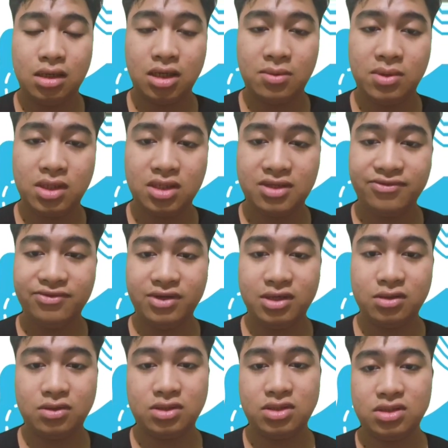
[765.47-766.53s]
Communicative
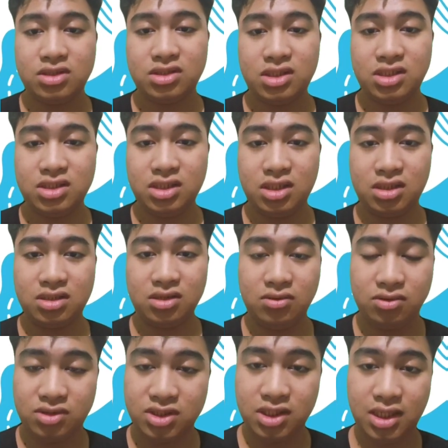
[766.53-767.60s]
language teaching
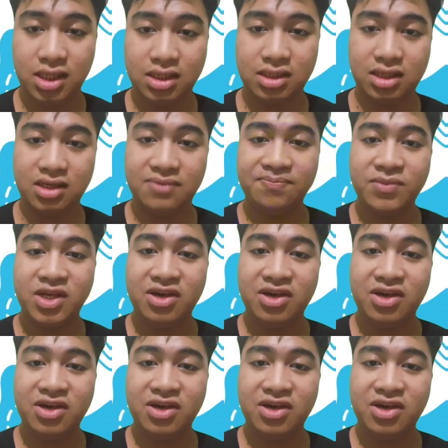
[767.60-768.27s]
or CLT.